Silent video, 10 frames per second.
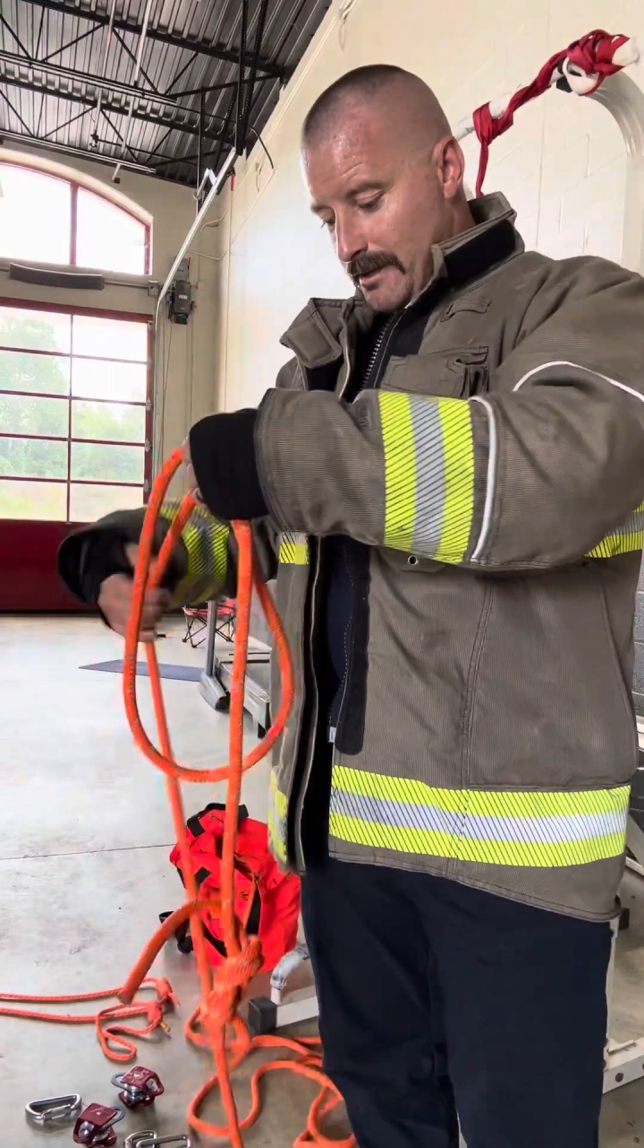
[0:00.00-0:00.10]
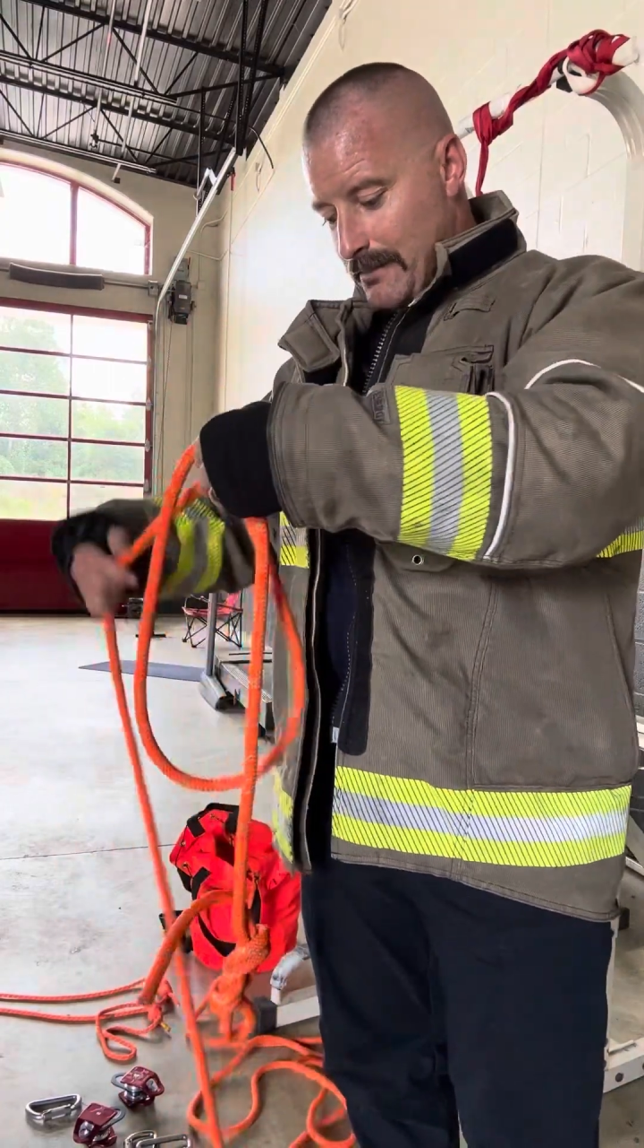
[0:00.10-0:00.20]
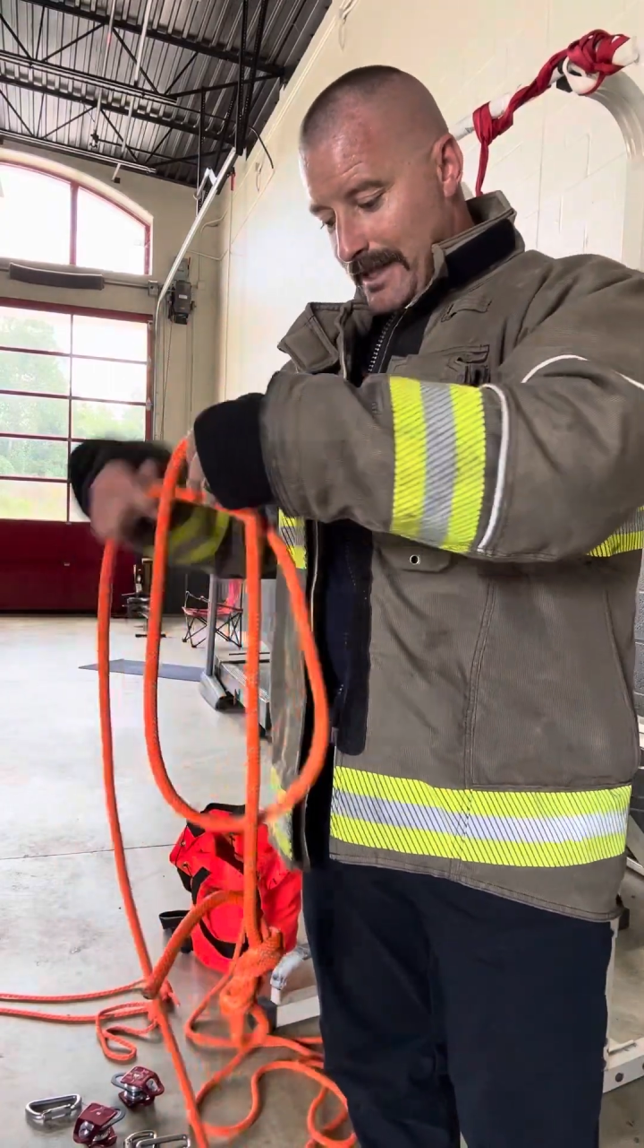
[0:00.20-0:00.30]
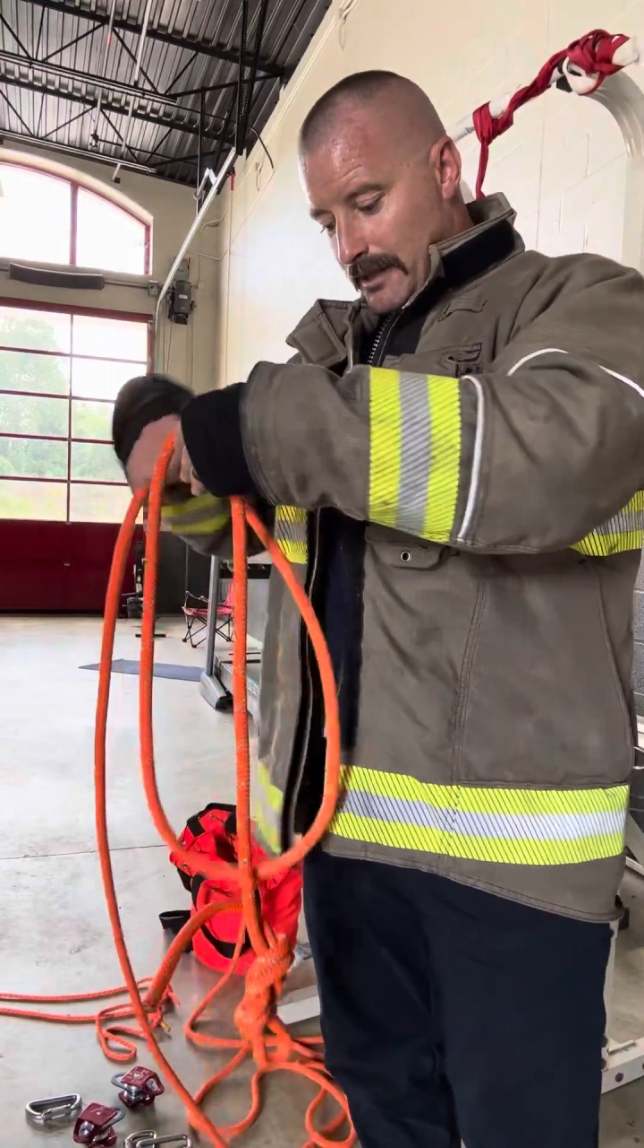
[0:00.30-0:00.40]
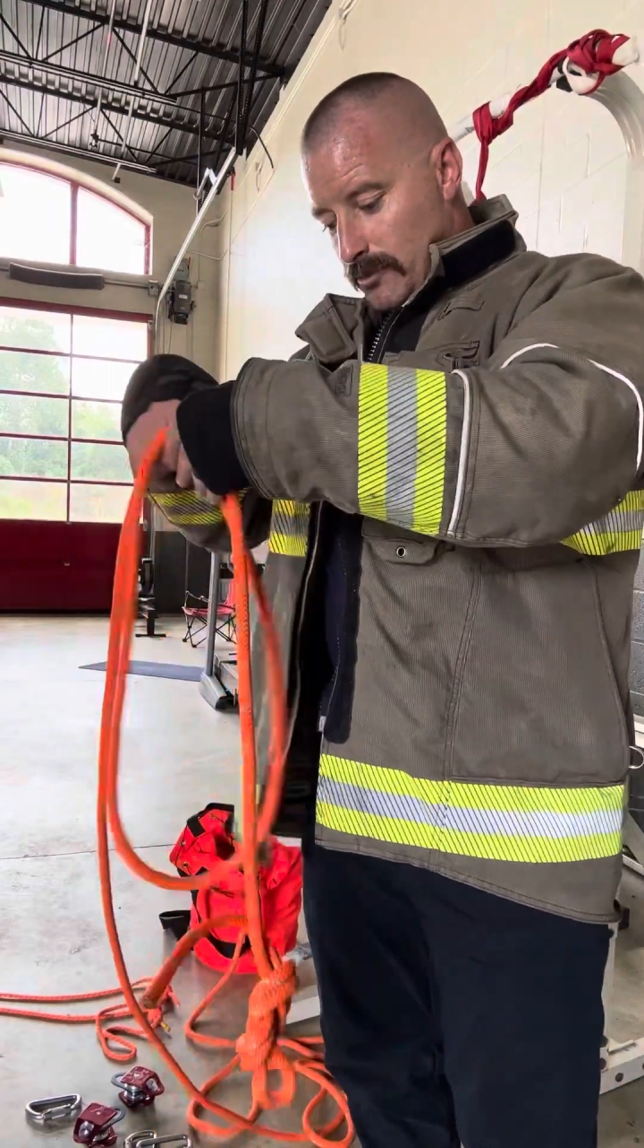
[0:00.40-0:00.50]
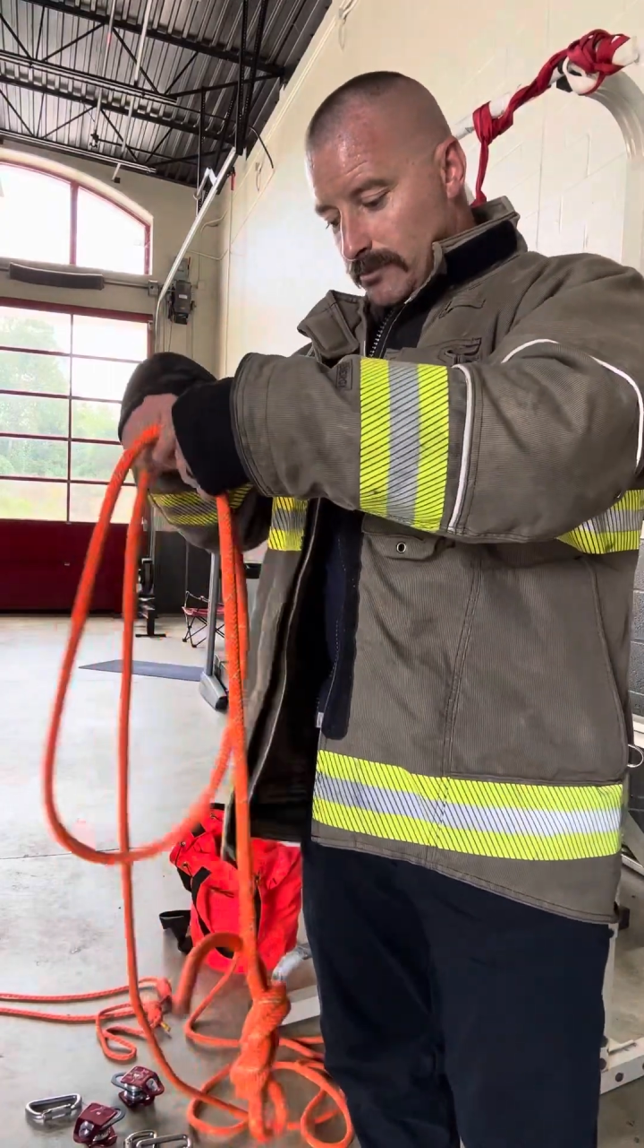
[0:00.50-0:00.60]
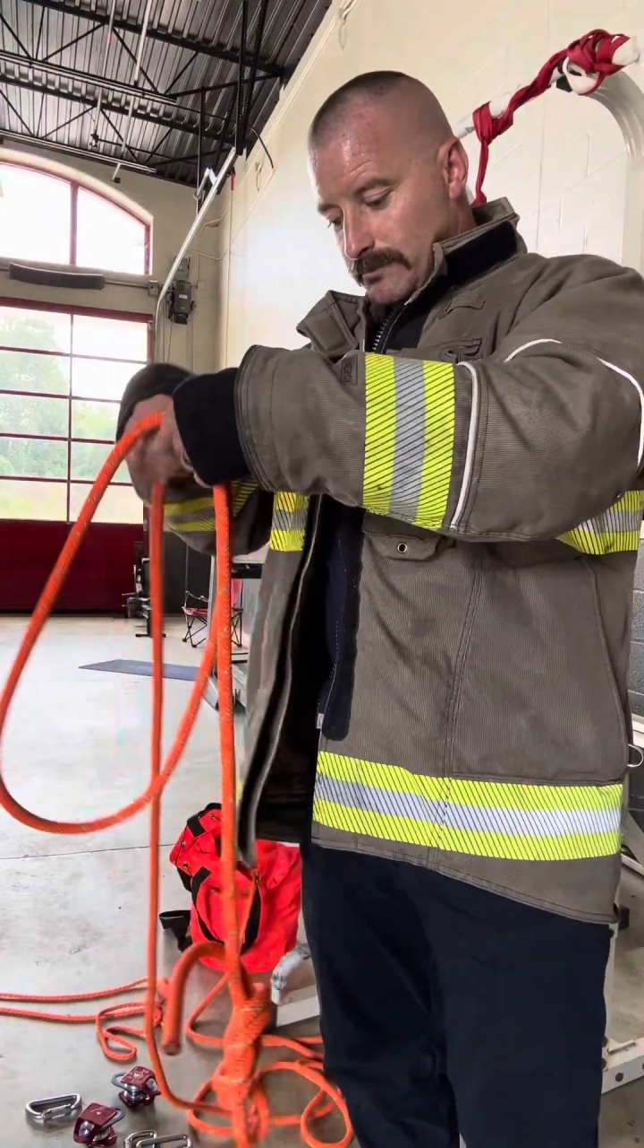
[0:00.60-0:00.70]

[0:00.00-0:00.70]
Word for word: make a loop.